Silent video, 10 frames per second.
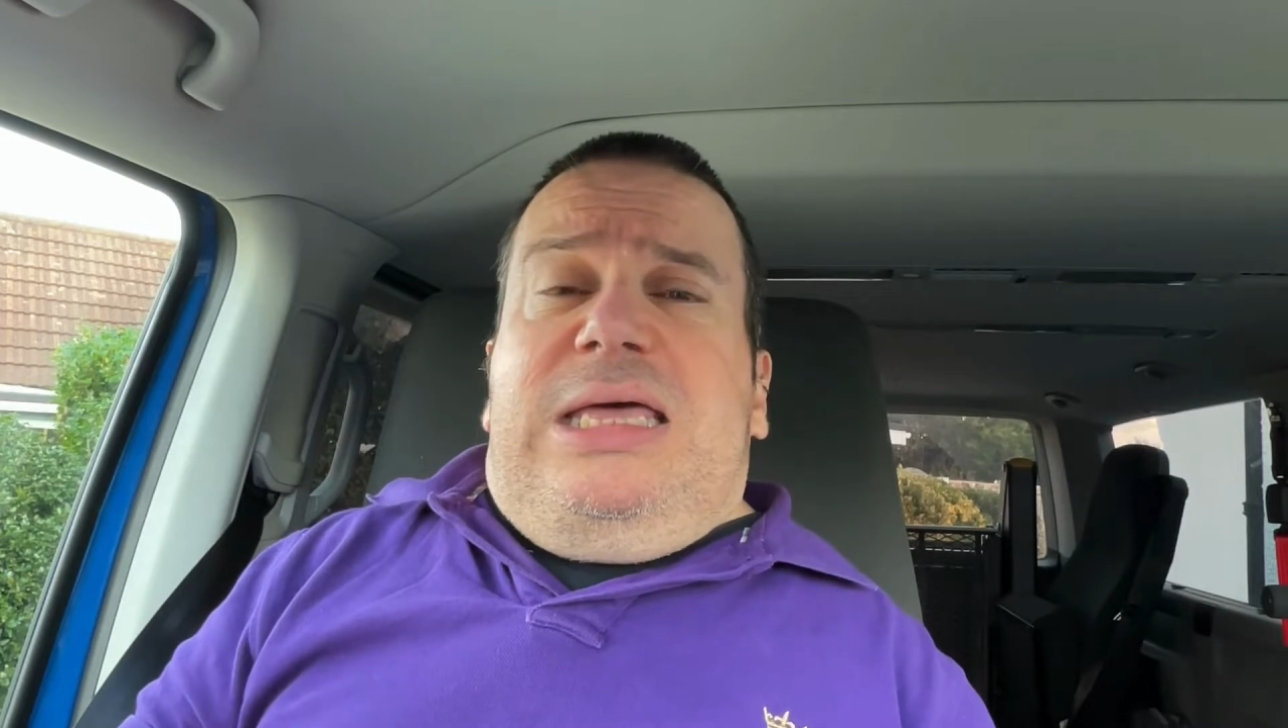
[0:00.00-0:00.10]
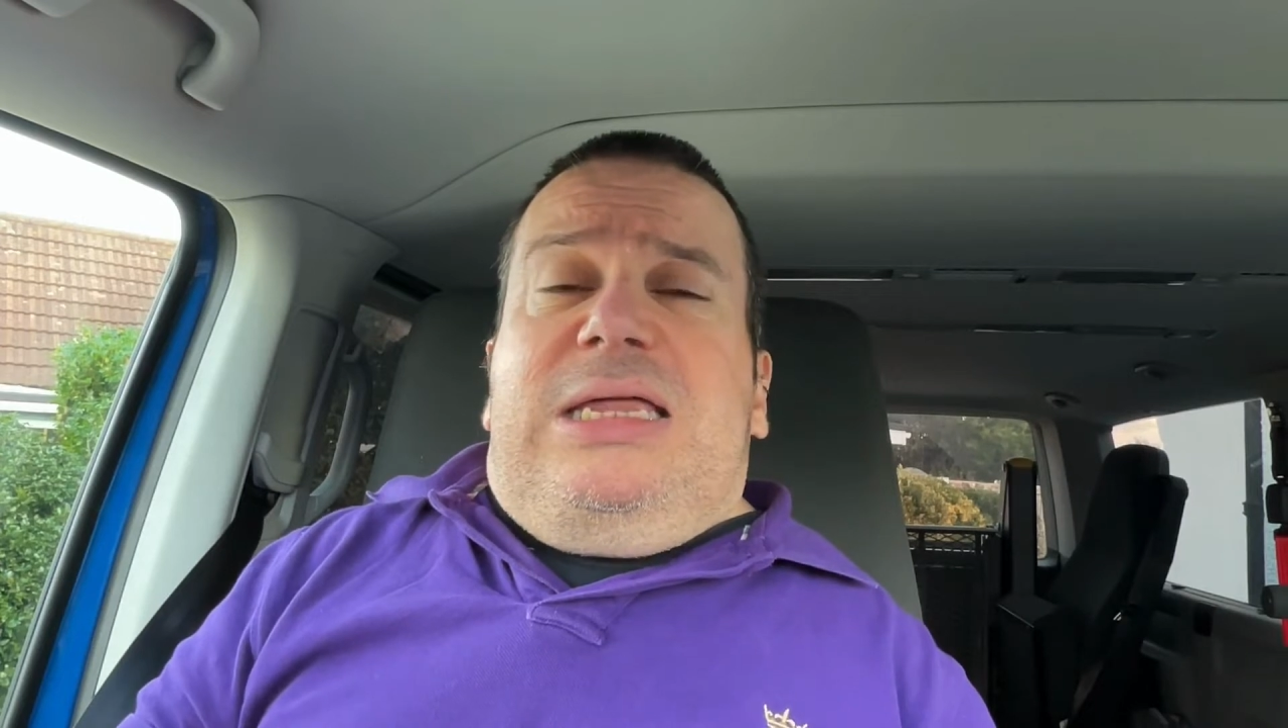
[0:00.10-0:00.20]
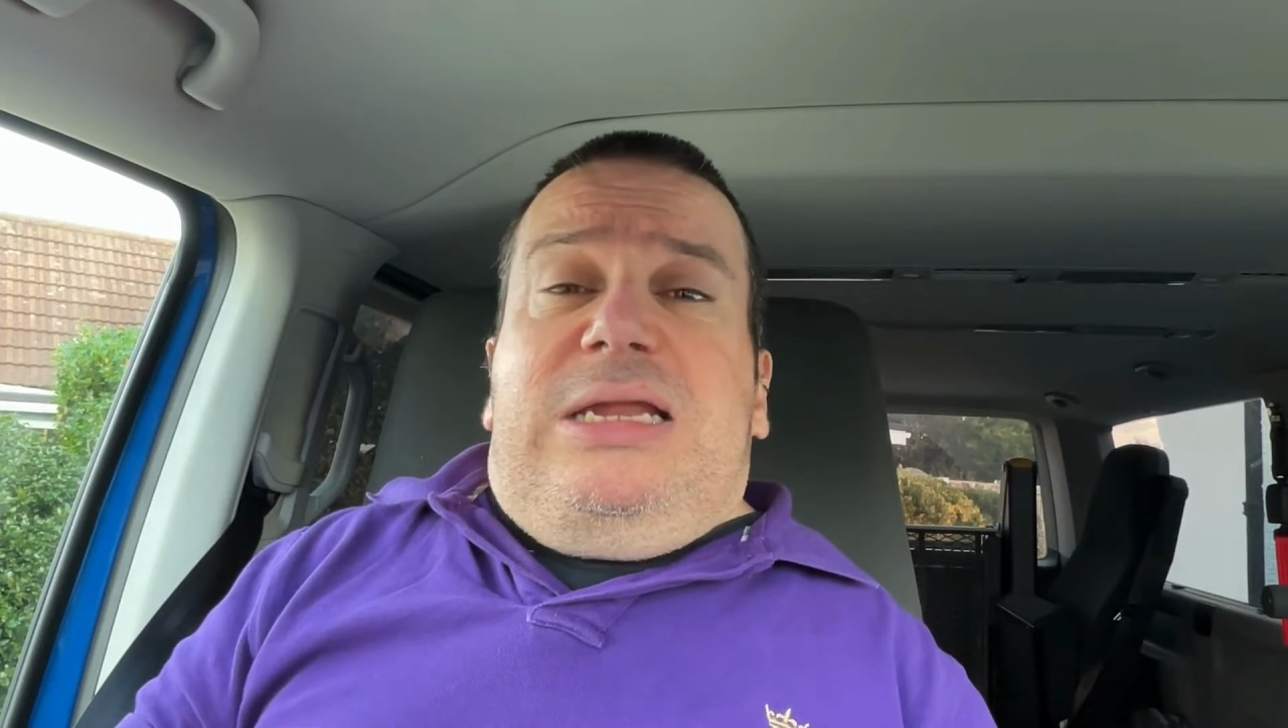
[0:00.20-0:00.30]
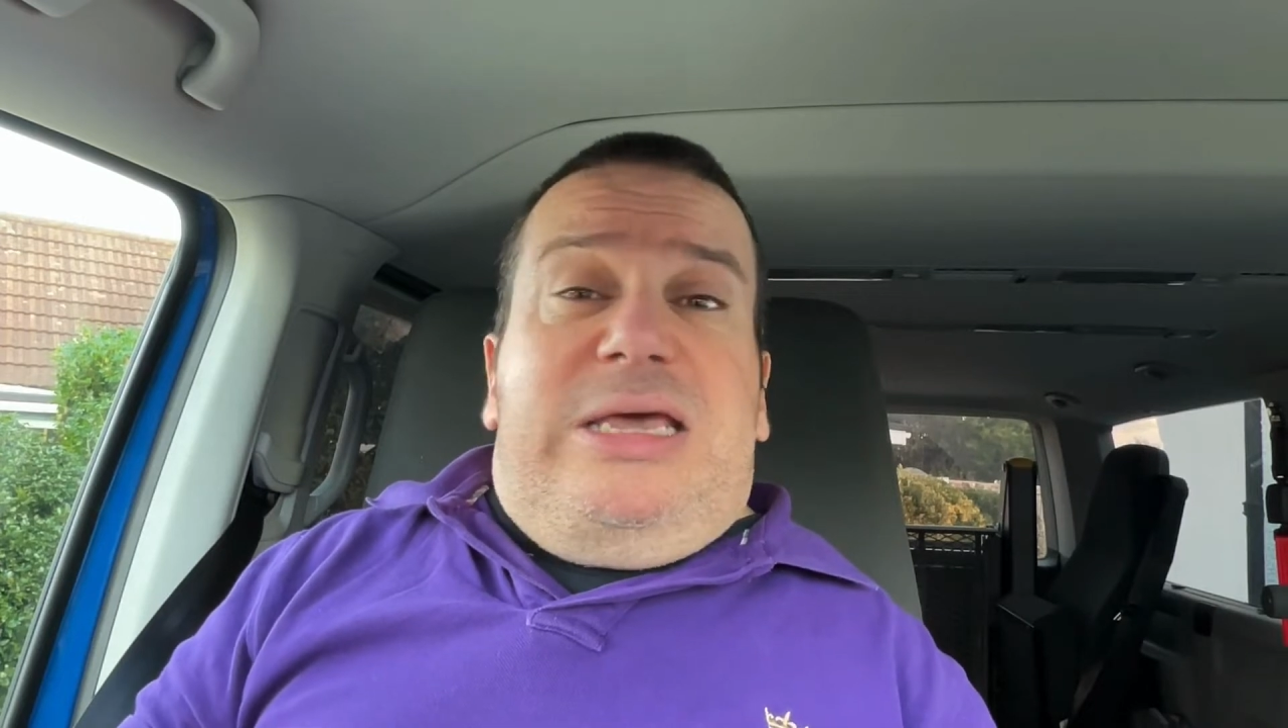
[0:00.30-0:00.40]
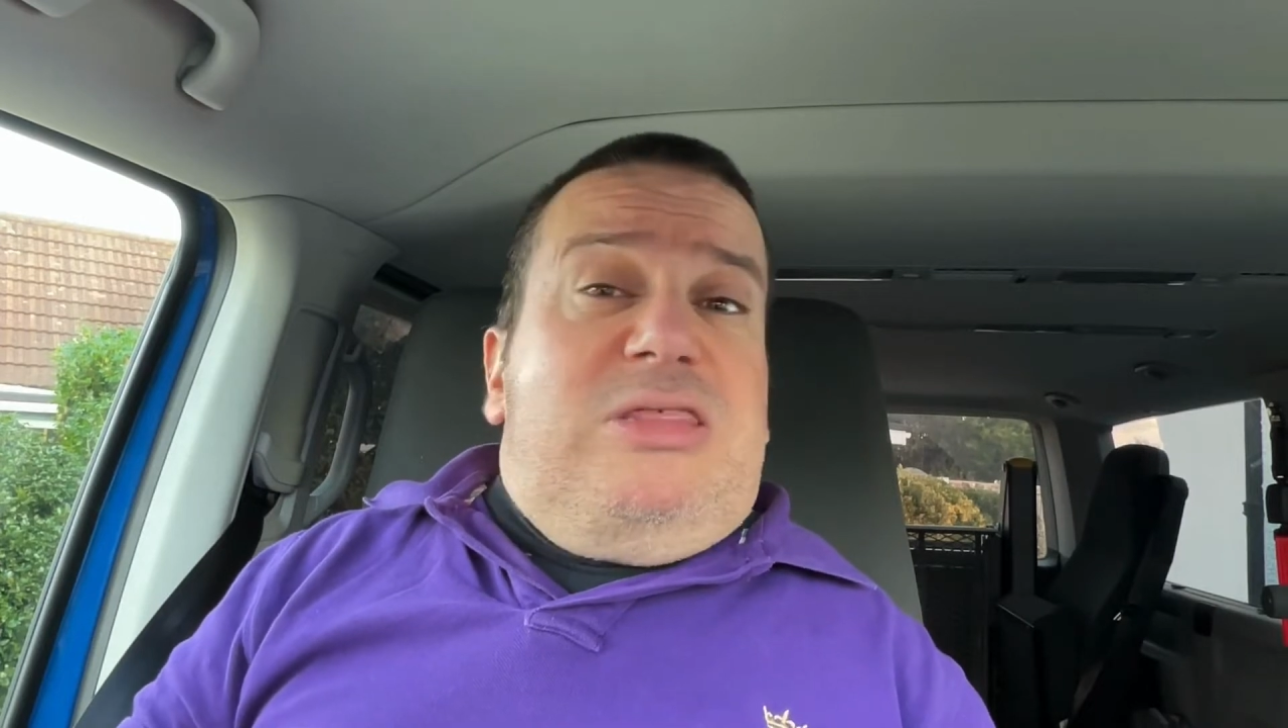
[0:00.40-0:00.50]

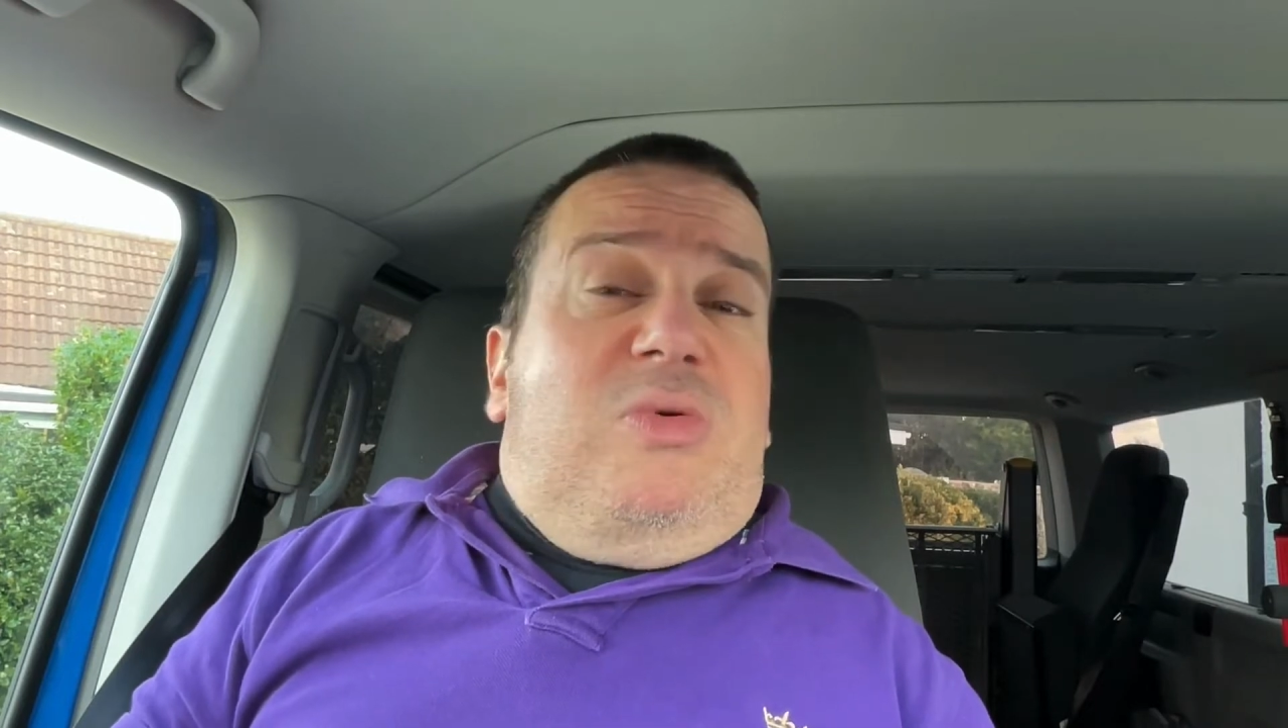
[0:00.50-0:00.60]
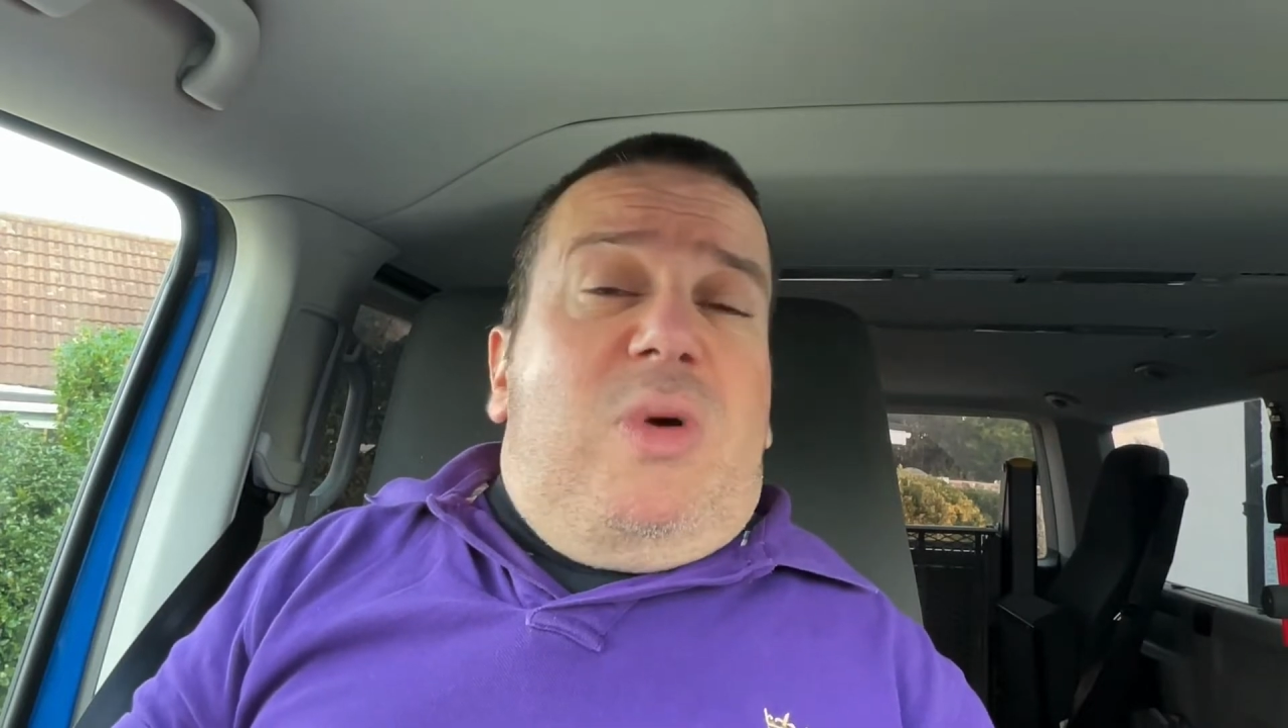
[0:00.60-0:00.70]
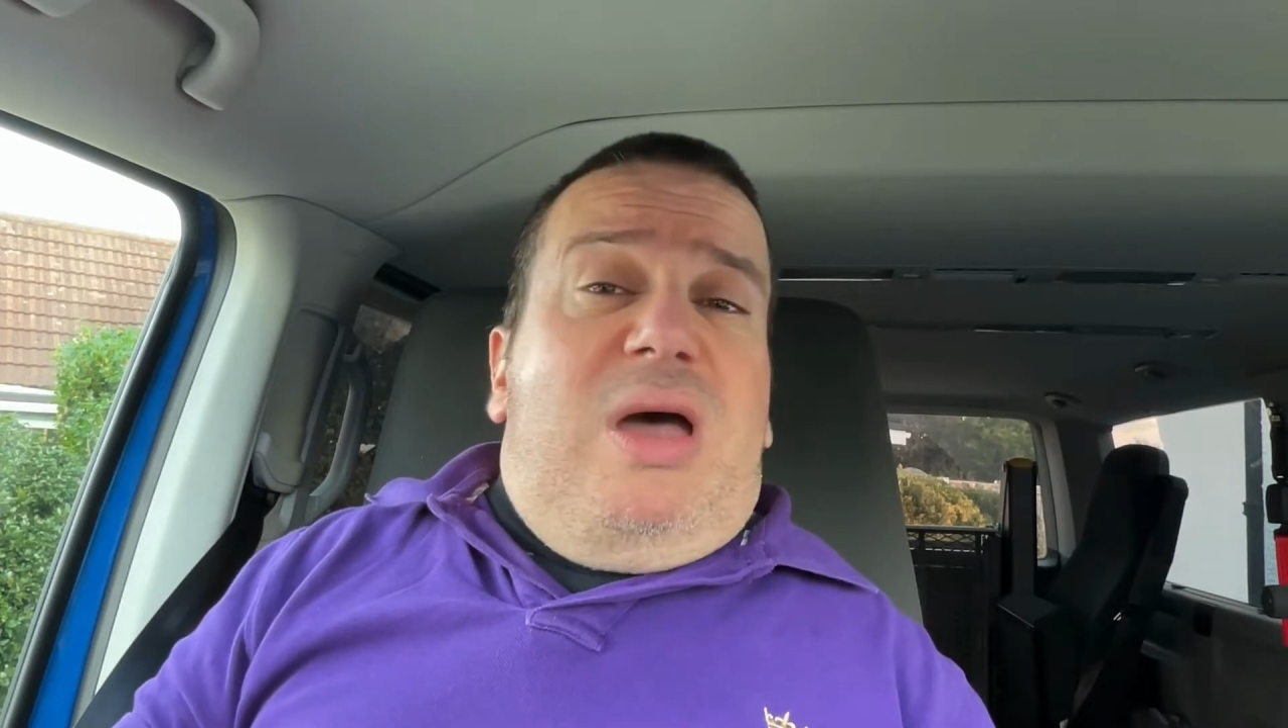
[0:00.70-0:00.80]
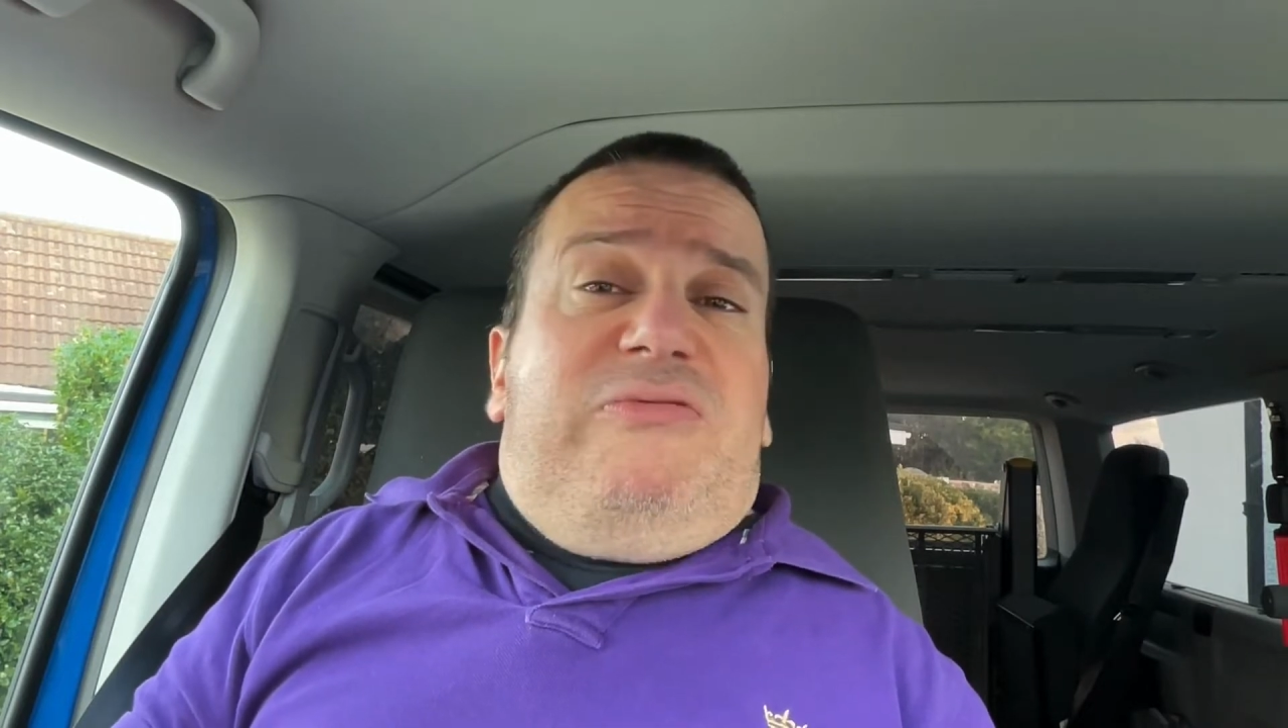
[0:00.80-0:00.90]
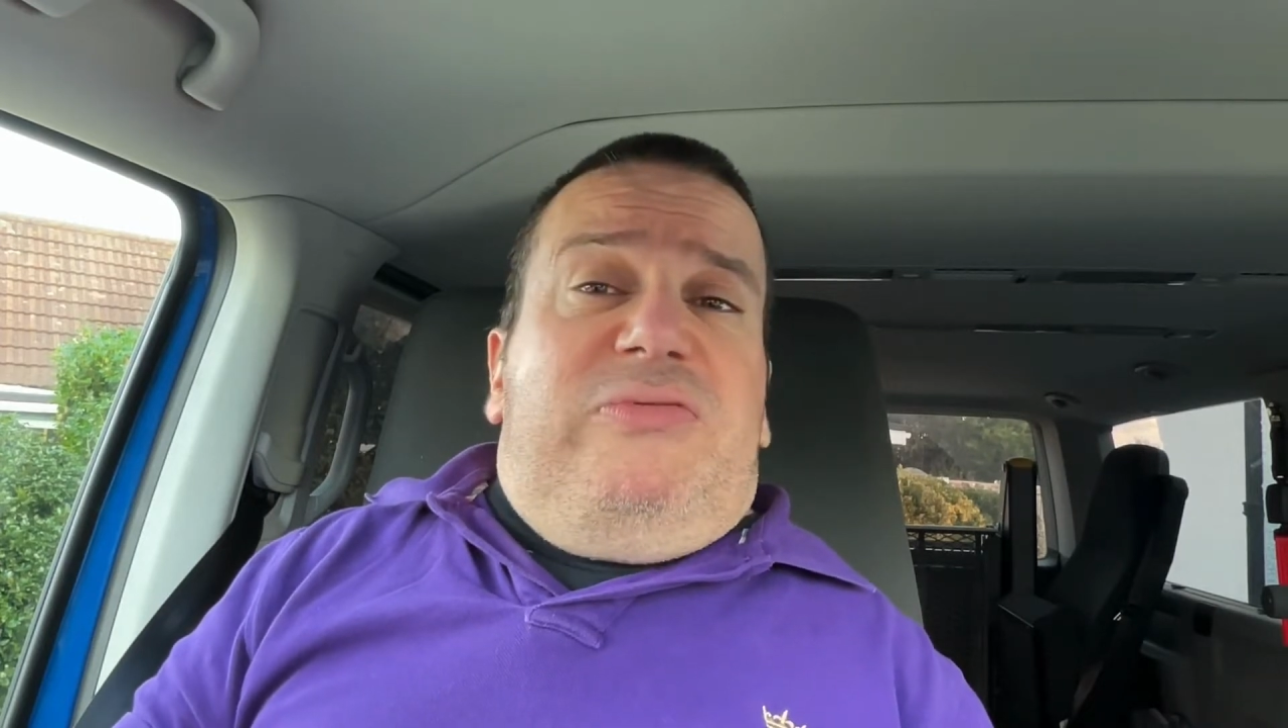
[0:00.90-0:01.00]
lease a
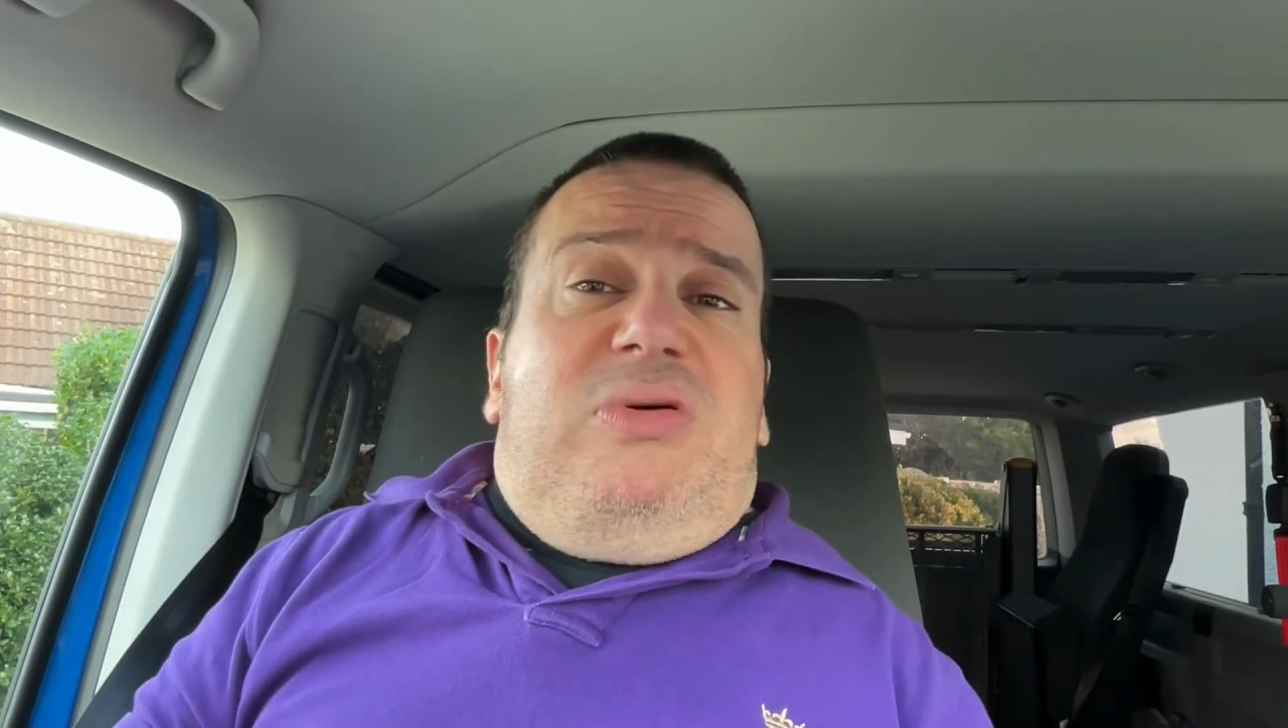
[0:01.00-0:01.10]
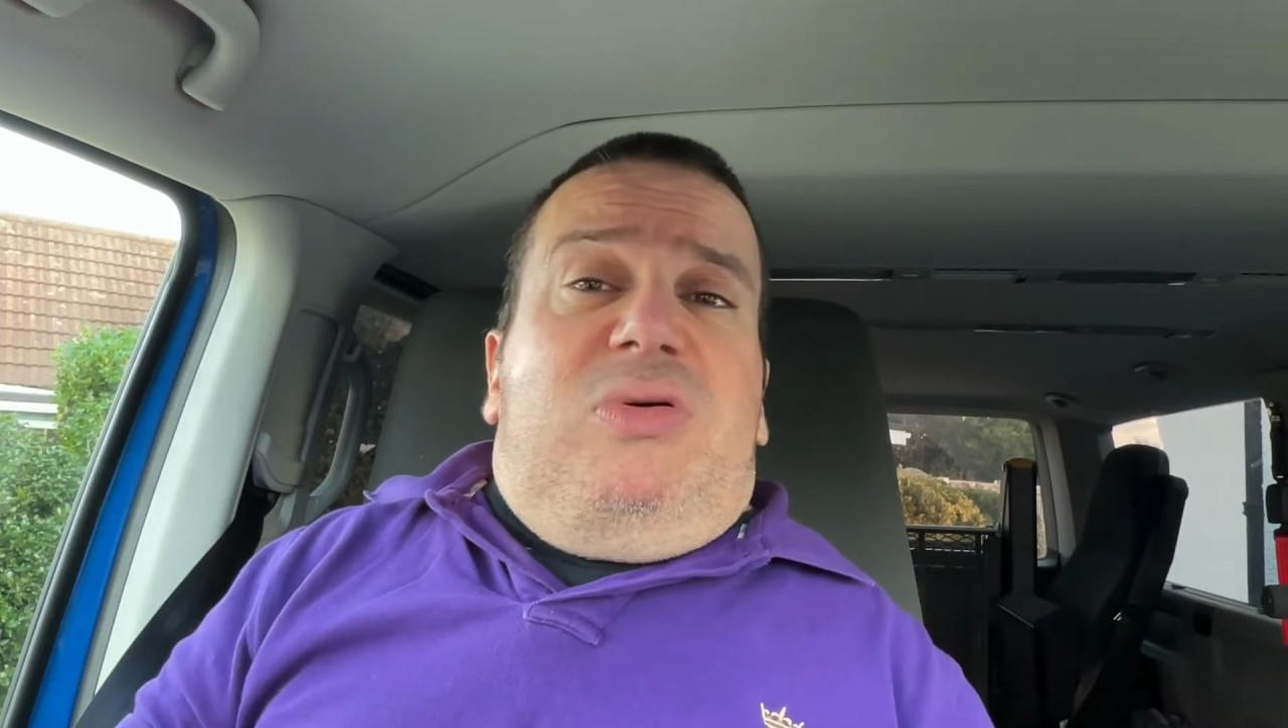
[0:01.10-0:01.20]
WAV